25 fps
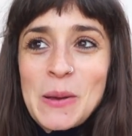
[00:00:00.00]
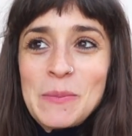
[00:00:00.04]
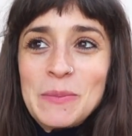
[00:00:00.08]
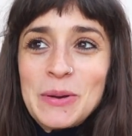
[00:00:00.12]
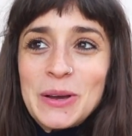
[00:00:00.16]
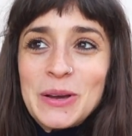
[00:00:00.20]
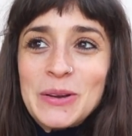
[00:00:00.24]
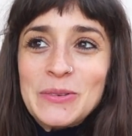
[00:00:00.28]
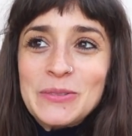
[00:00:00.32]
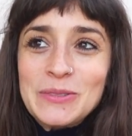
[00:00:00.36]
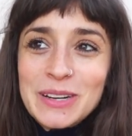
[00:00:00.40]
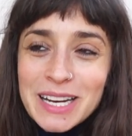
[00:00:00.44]

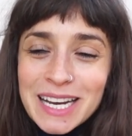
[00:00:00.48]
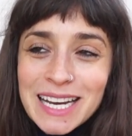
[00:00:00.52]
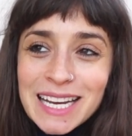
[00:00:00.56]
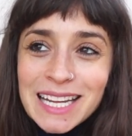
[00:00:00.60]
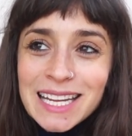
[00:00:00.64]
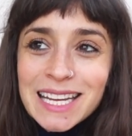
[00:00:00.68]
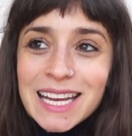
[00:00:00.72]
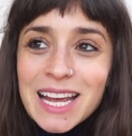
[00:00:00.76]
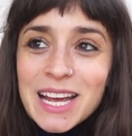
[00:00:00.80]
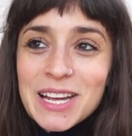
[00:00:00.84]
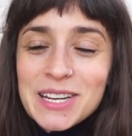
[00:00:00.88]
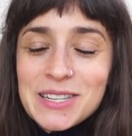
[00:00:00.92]
but
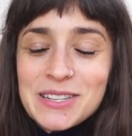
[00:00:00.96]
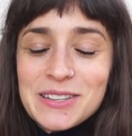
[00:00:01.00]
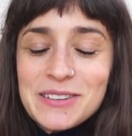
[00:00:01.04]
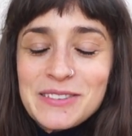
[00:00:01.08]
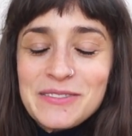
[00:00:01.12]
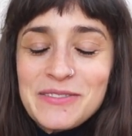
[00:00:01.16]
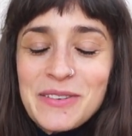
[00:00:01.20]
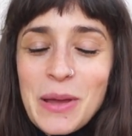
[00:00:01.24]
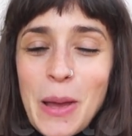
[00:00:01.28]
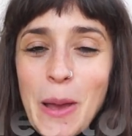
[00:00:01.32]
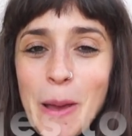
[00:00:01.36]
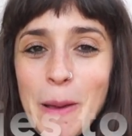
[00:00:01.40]
really kind
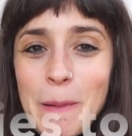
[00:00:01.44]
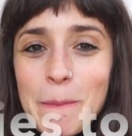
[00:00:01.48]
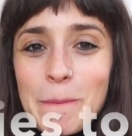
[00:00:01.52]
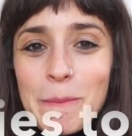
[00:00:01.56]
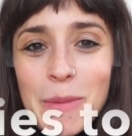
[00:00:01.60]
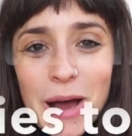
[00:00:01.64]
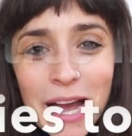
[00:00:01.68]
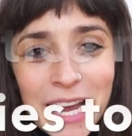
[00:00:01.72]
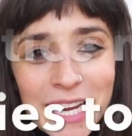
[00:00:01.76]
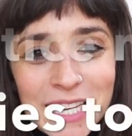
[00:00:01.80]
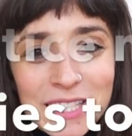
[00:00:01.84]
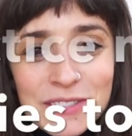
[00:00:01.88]
of
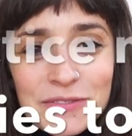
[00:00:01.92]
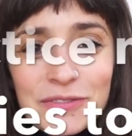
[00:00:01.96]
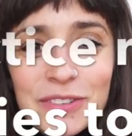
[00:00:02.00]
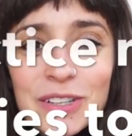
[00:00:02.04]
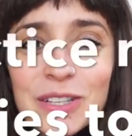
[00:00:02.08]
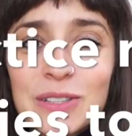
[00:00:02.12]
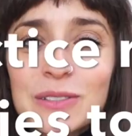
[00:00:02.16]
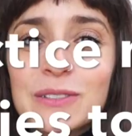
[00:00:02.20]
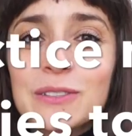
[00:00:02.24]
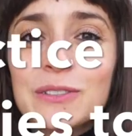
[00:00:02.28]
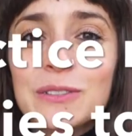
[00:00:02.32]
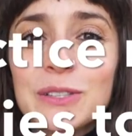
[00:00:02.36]
mindful
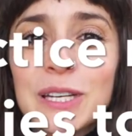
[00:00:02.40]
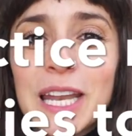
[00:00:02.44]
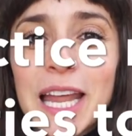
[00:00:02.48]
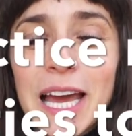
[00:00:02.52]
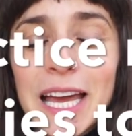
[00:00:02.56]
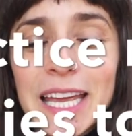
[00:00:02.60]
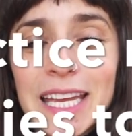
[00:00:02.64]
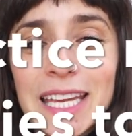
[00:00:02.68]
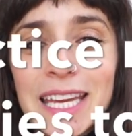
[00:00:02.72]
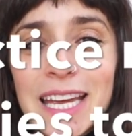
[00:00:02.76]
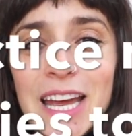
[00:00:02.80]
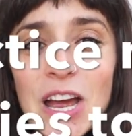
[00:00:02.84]
or
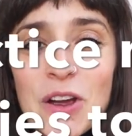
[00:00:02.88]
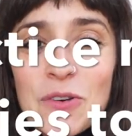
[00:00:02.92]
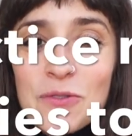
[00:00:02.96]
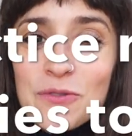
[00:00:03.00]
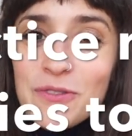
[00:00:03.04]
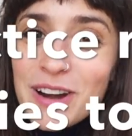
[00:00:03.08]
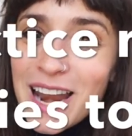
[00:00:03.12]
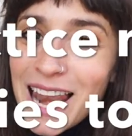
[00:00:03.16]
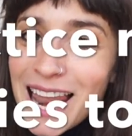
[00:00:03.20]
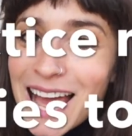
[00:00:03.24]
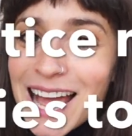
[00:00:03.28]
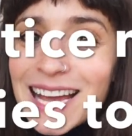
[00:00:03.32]
like
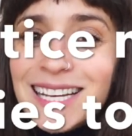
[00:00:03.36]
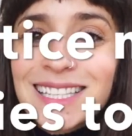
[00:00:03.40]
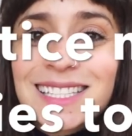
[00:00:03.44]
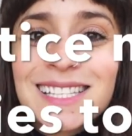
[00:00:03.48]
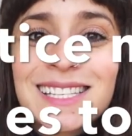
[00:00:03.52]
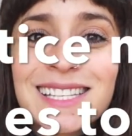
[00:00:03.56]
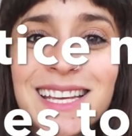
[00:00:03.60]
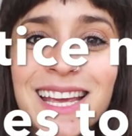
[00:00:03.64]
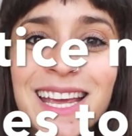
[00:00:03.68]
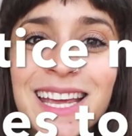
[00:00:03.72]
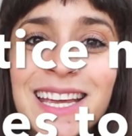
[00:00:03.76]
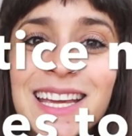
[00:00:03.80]

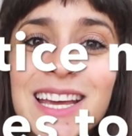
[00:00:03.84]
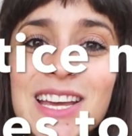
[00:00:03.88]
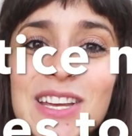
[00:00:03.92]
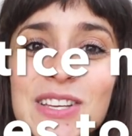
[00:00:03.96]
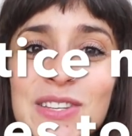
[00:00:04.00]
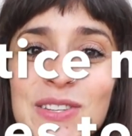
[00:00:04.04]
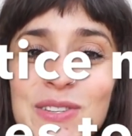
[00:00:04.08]
relaxing.